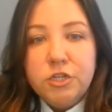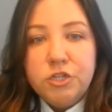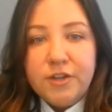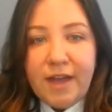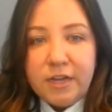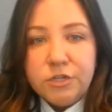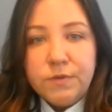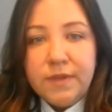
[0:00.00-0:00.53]

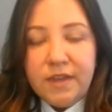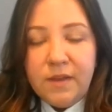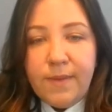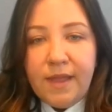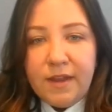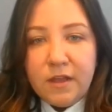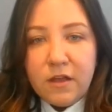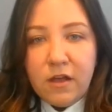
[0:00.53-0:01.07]
contractual
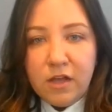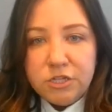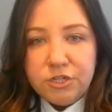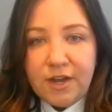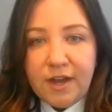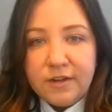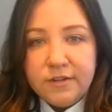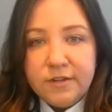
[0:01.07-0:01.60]
independent
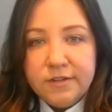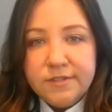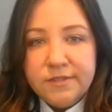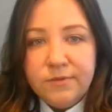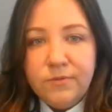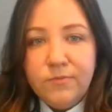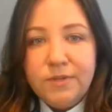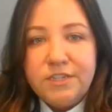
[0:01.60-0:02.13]

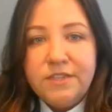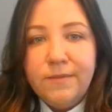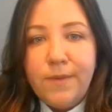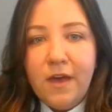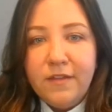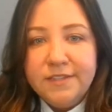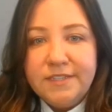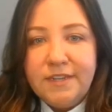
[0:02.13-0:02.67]
contractors, which the
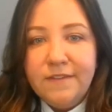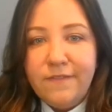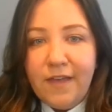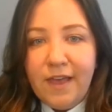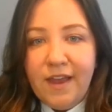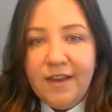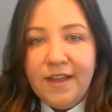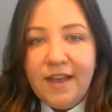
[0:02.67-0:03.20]
policy
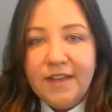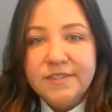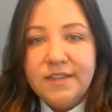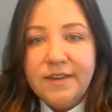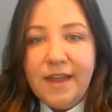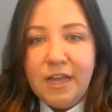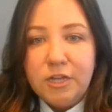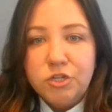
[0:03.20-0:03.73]
defined
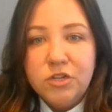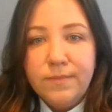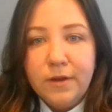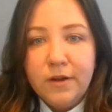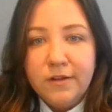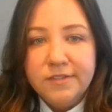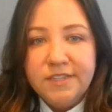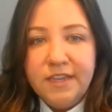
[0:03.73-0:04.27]
as a natural
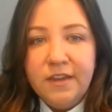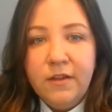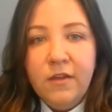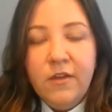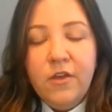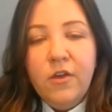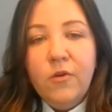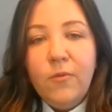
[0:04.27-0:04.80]

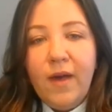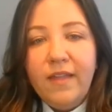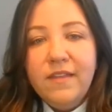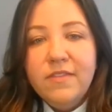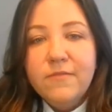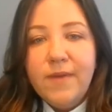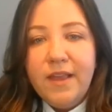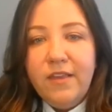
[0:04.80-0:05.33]
person
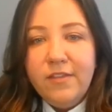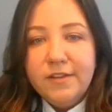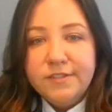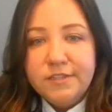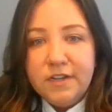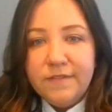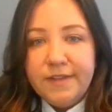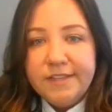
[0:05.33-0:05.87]
while in the
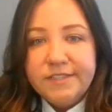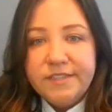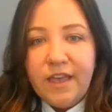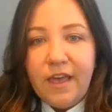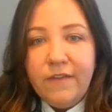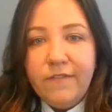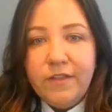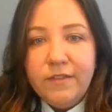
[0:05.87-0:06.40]
regular
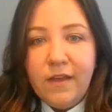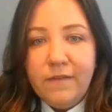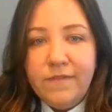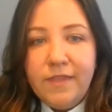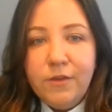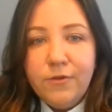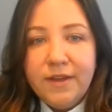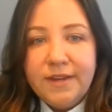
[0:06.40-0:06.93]
service
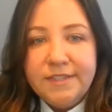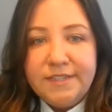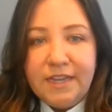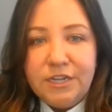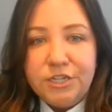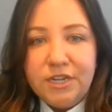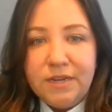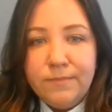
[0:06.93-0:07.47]
of the
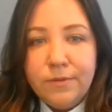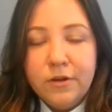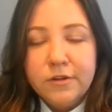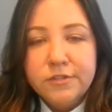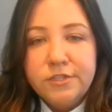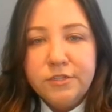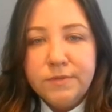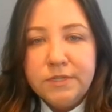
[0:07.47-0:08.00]
organization
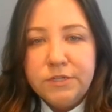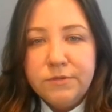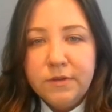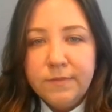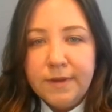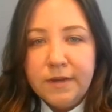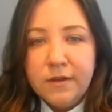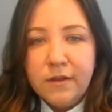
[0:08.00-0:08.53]
pursuant
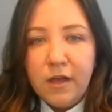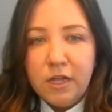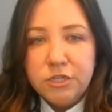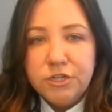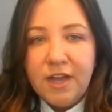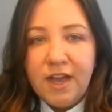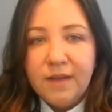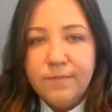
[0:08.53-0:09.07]
to a written
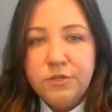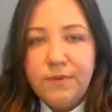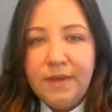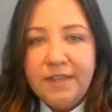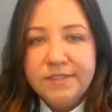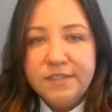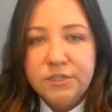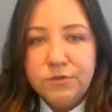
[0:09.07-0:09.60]
contract
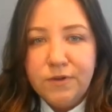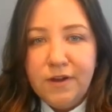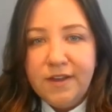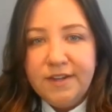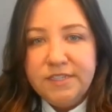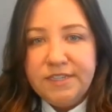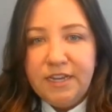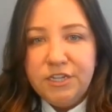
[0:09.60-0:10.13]
between such
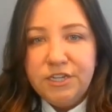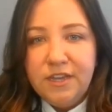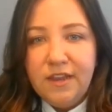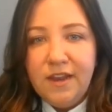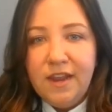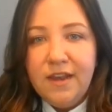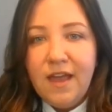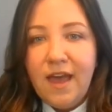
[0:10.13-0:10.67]

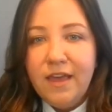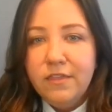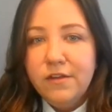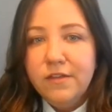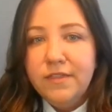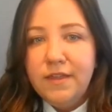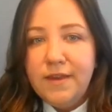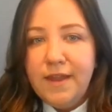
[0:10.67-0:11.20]
organization and
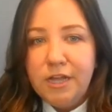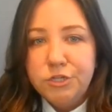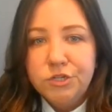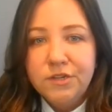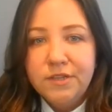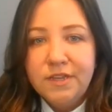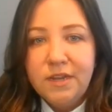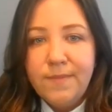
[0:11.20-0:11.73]
either the
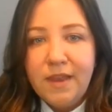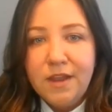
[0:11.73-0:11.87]
natural